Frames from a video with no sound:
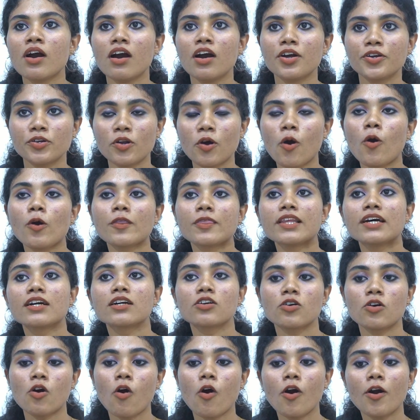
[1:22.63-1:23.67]
know the
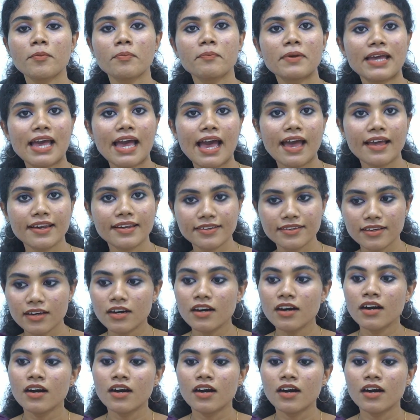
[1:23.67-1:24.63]
code behind the